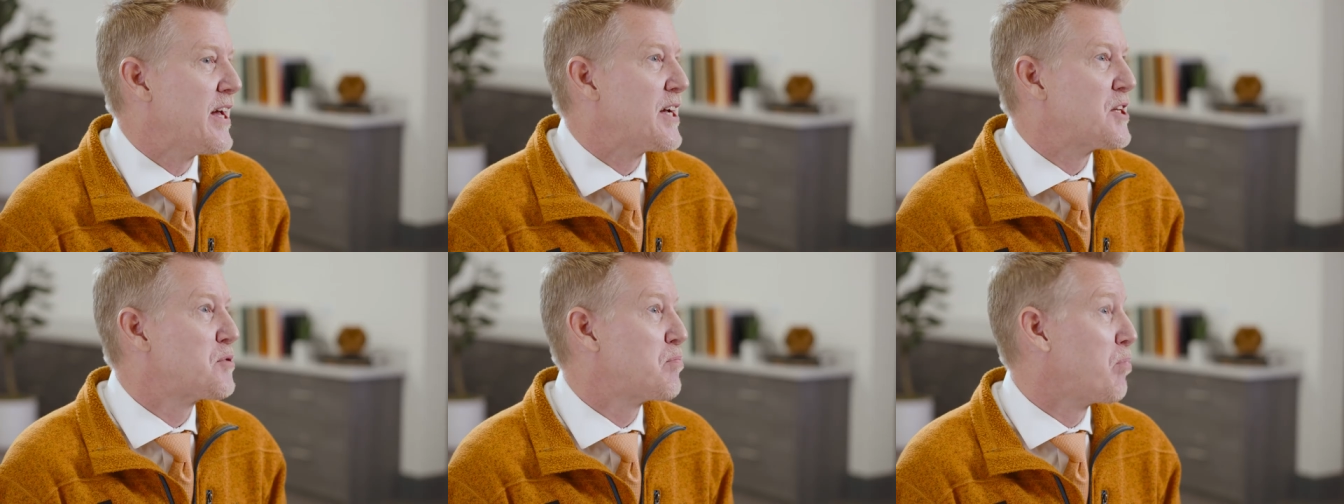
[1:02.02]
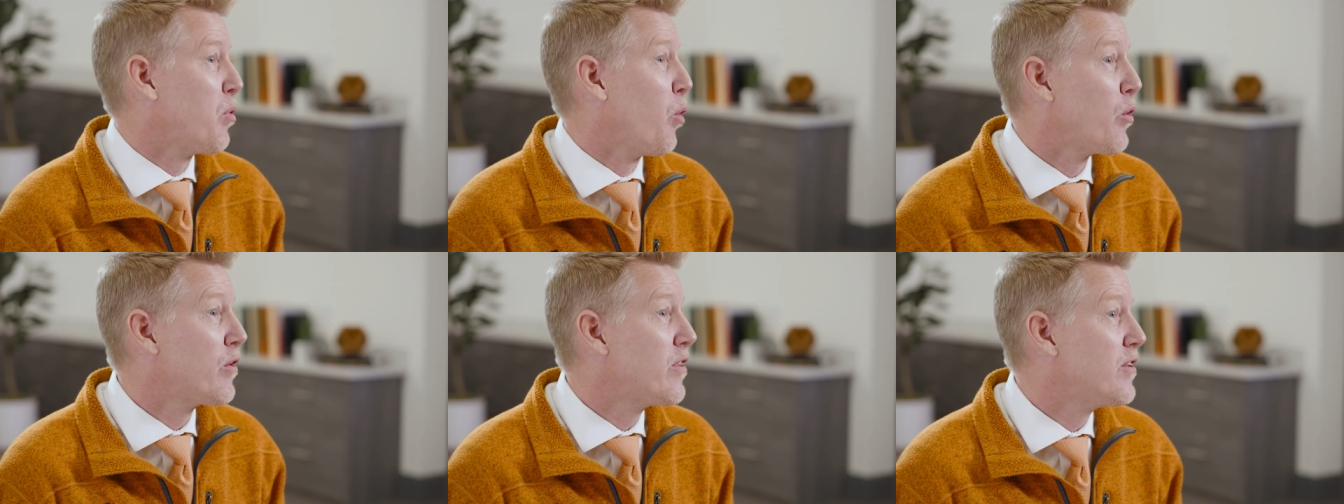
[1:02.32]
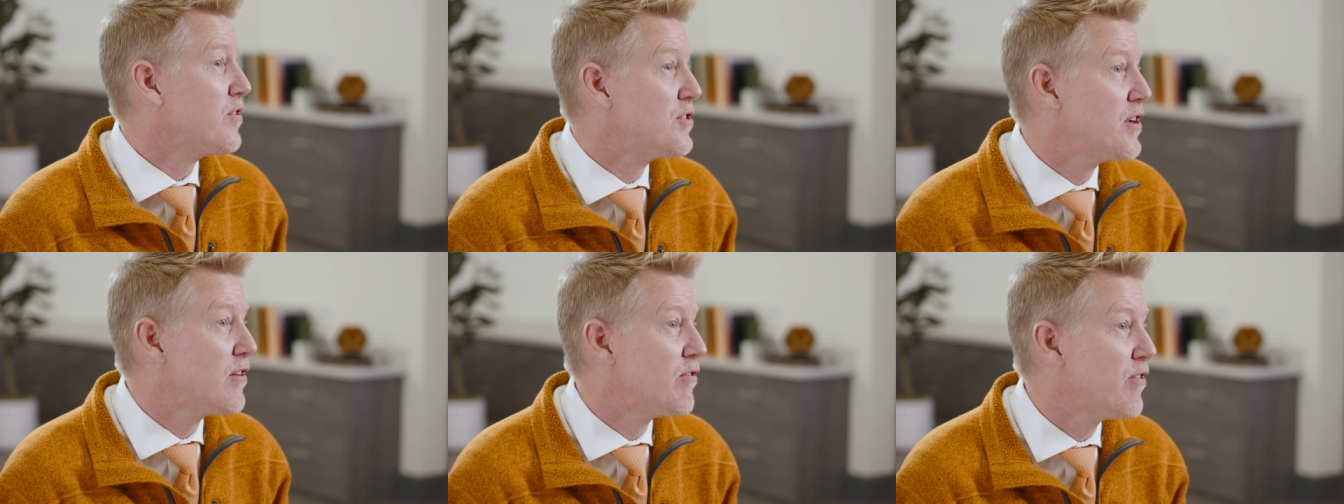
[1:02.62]
explore
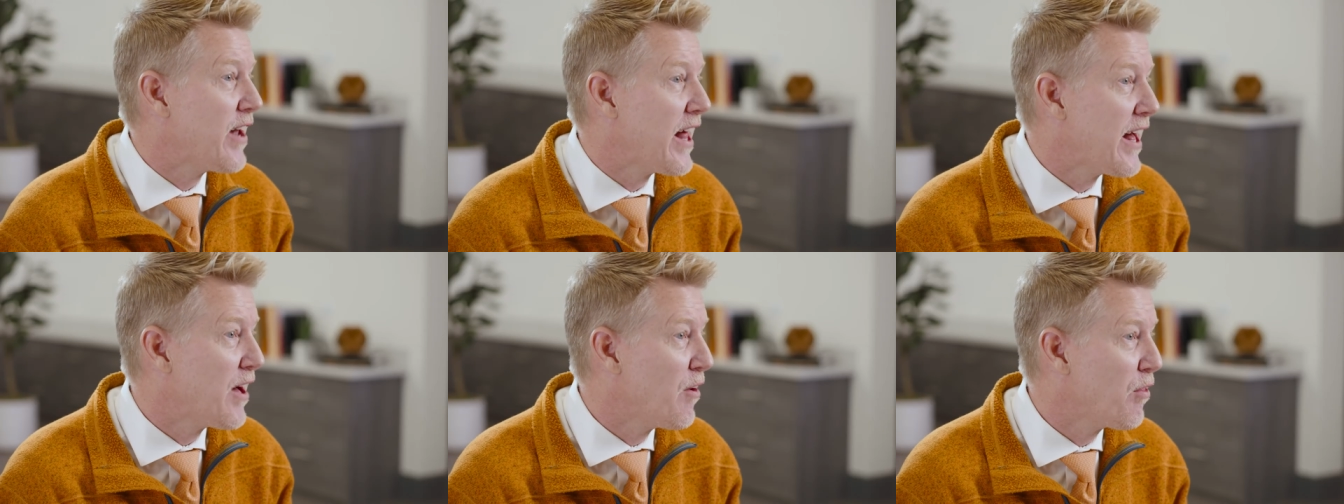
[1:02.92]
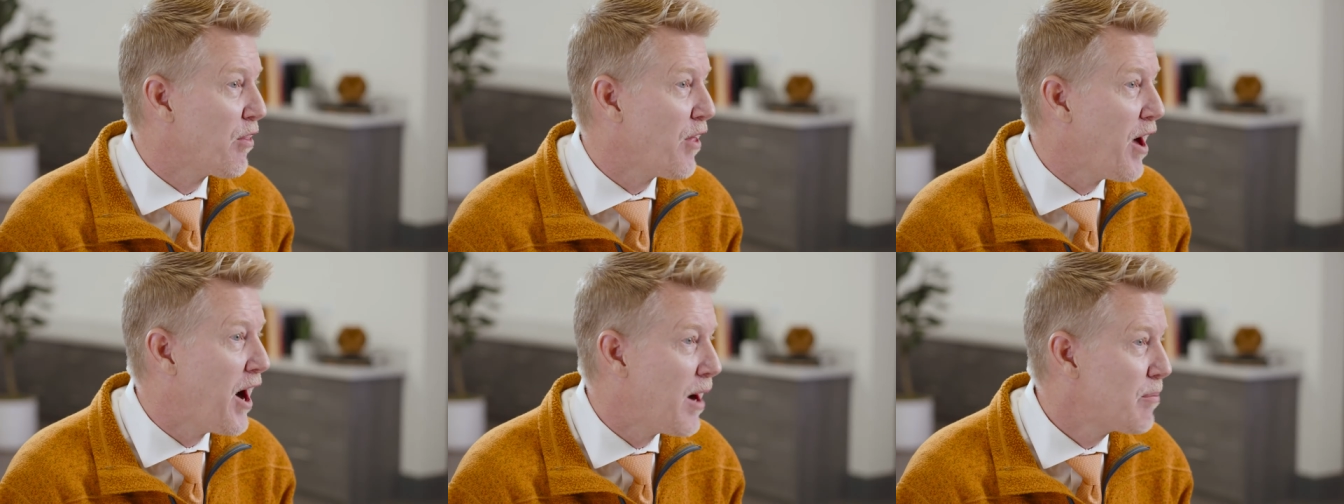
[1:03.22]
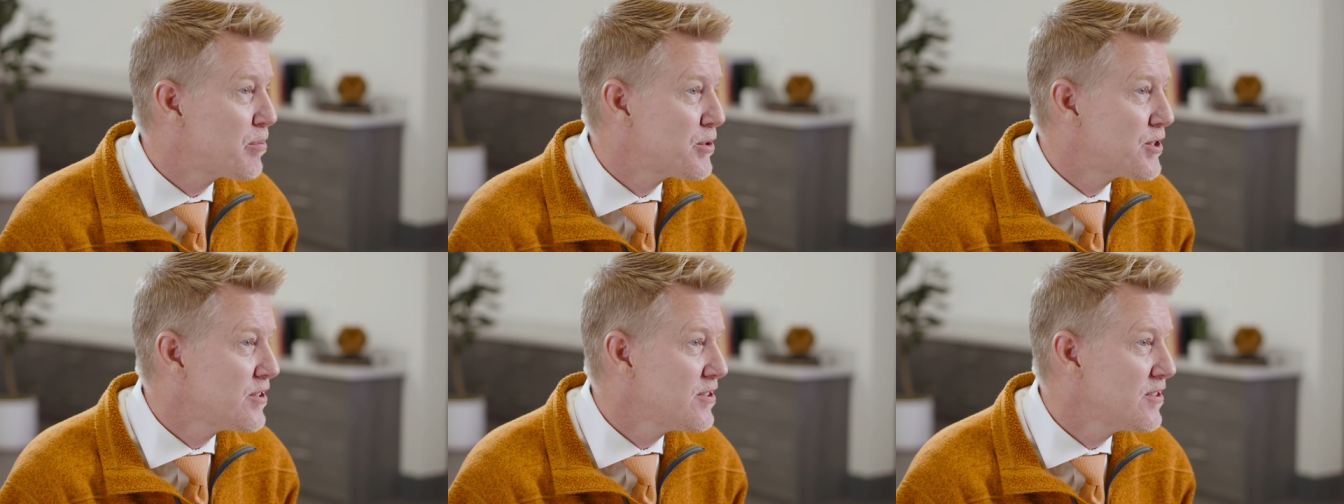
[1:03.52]
these different health
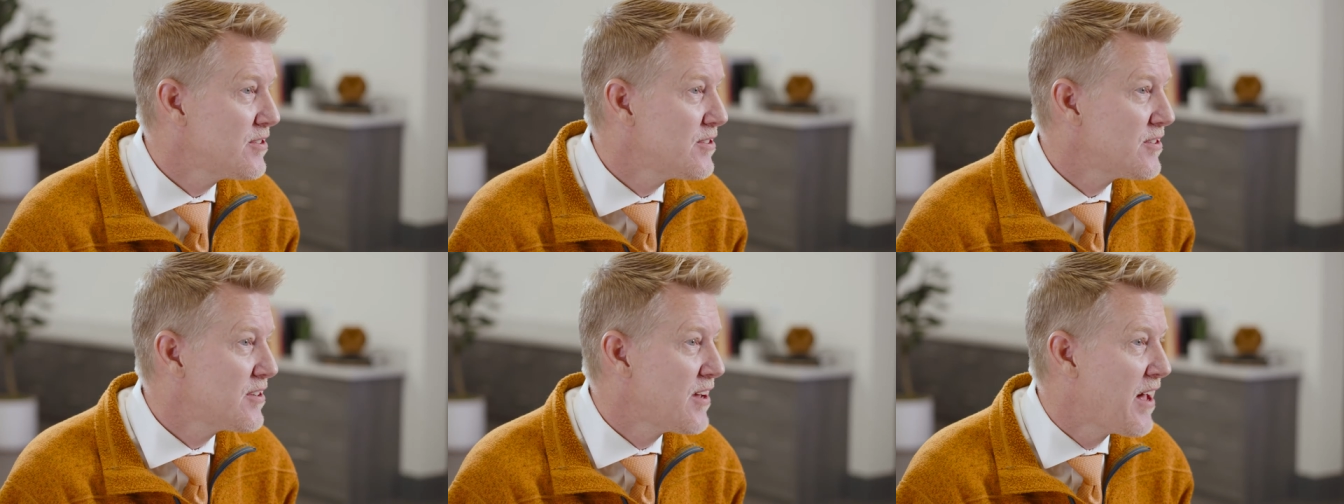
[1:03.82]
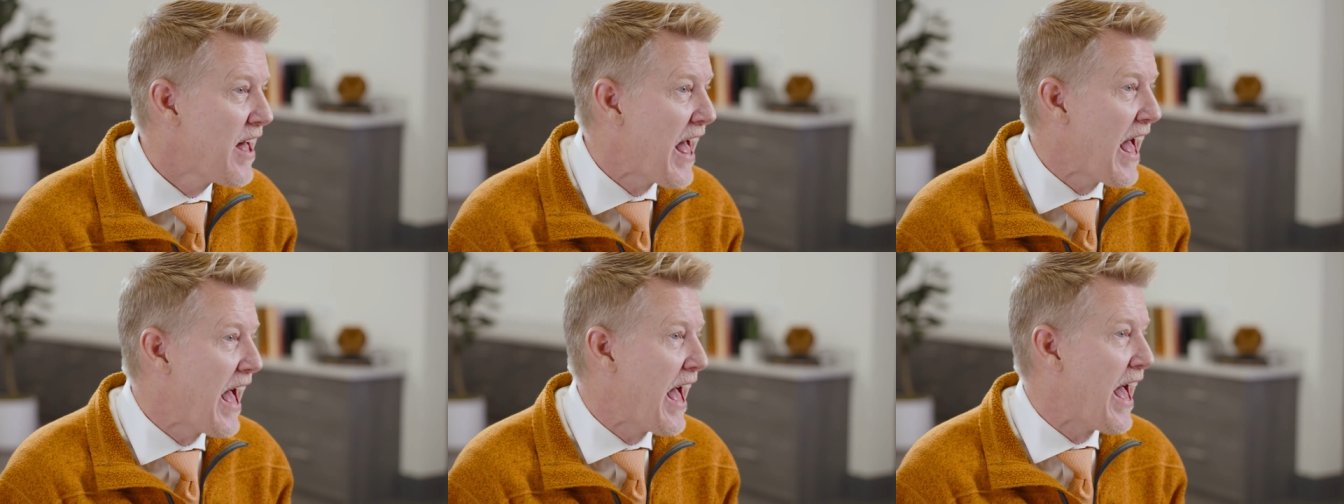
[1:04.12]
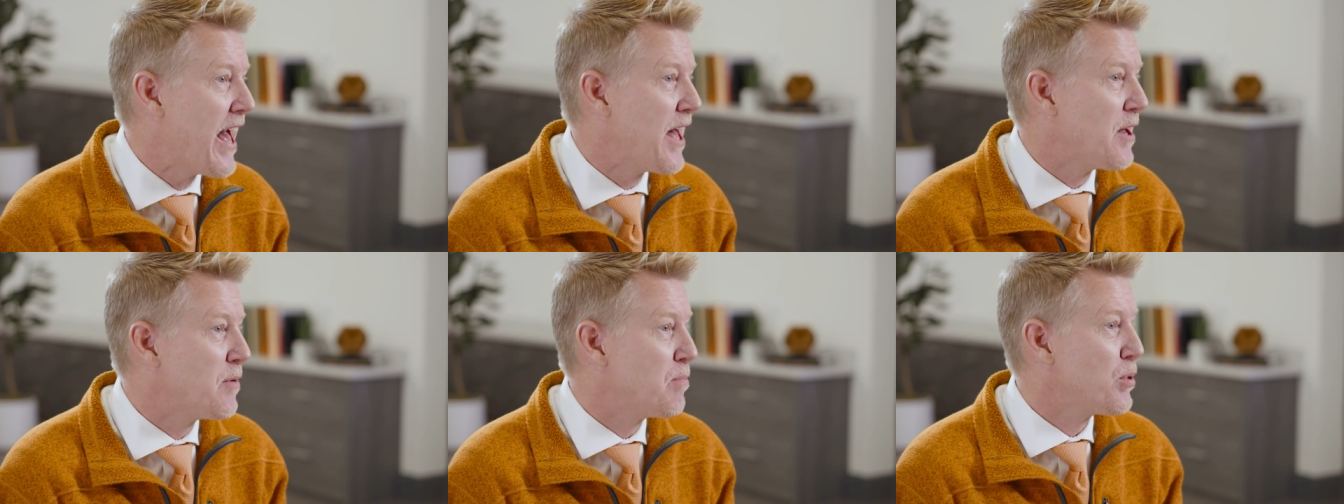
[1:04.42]
options
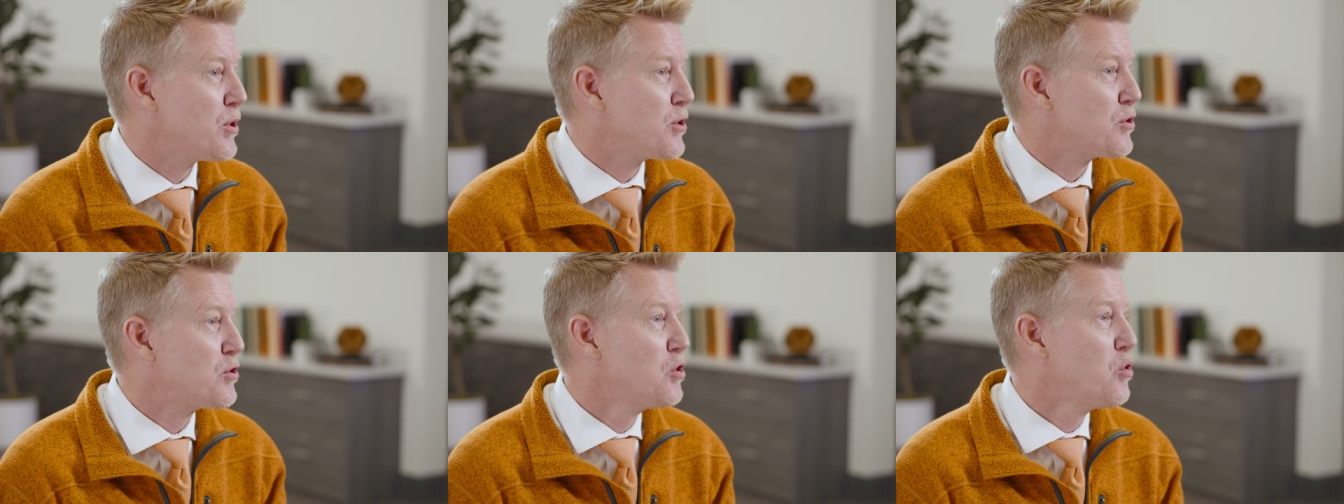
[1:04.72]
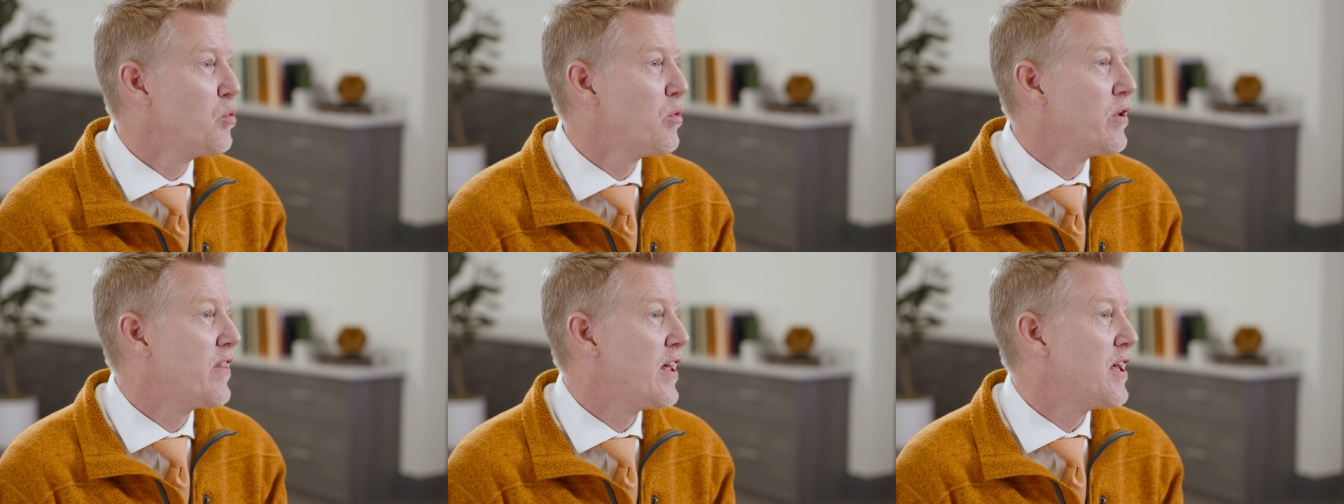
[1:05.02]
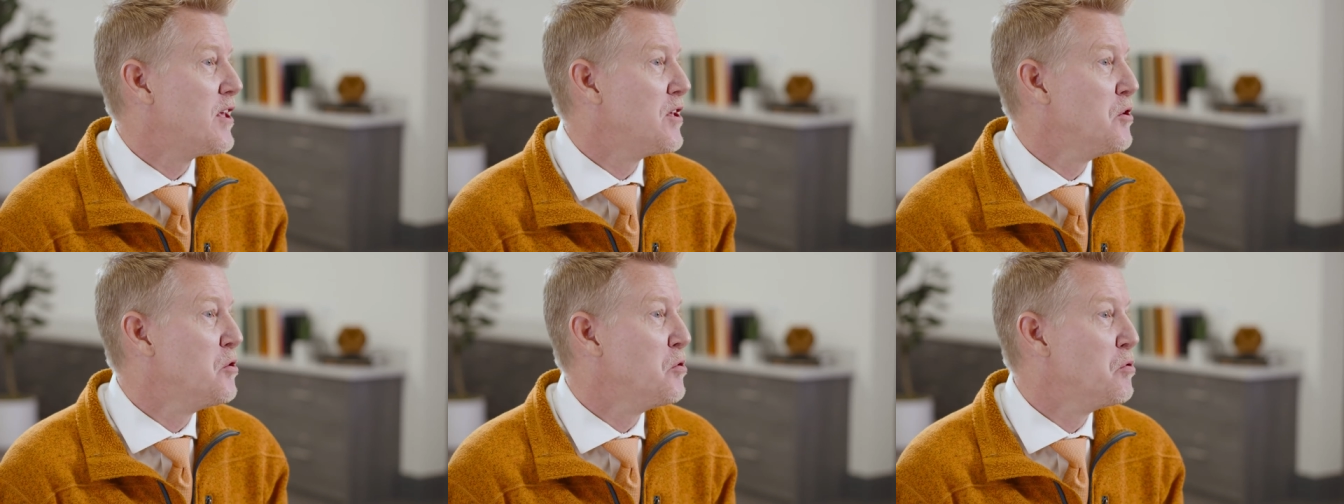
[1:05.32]
and and pursue one
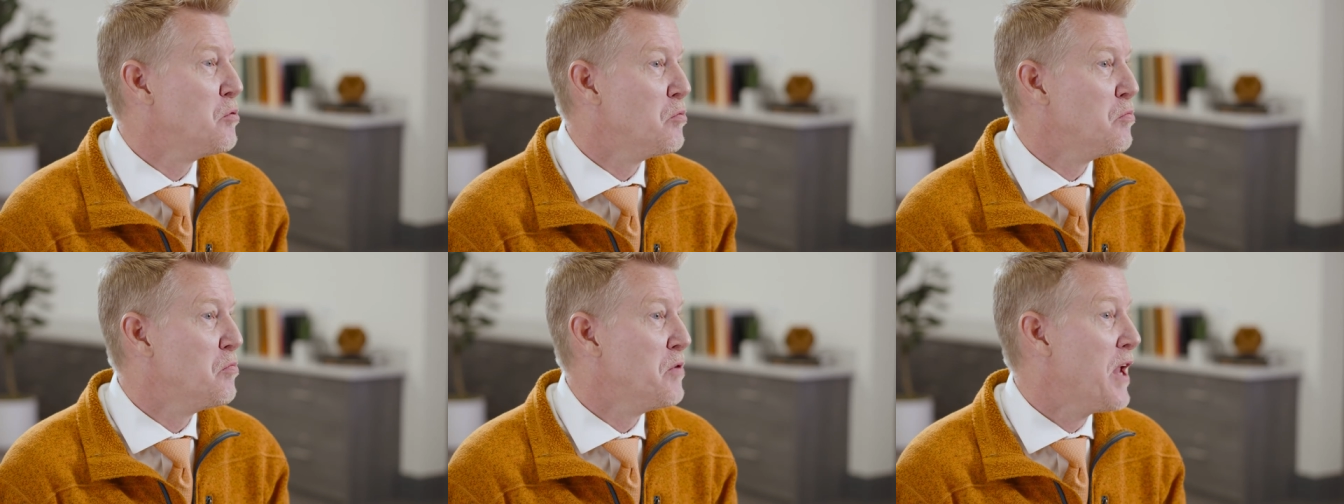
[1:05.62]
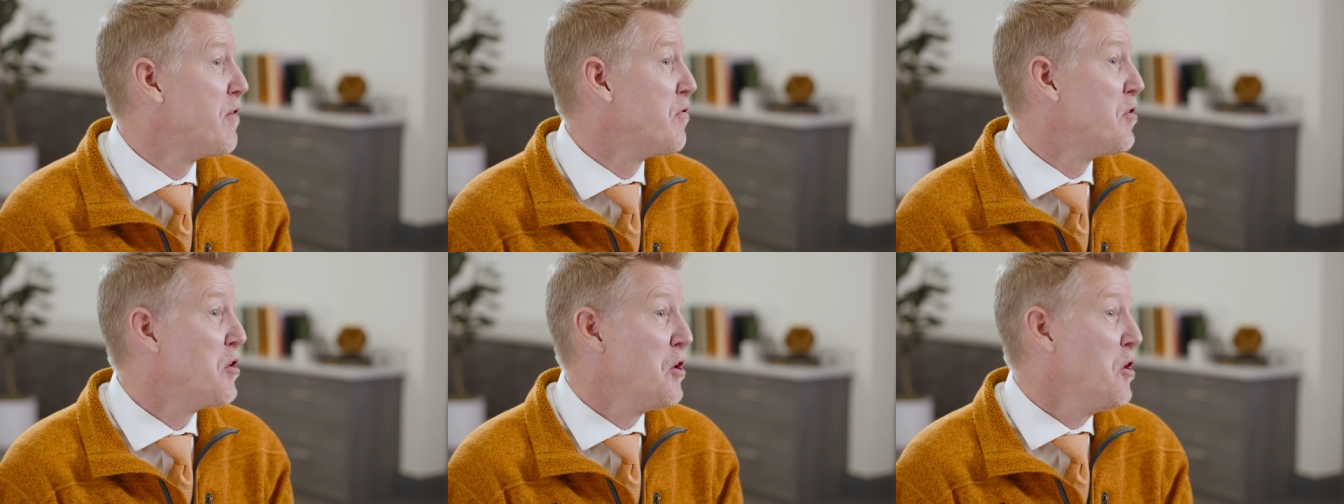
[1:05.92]
that you never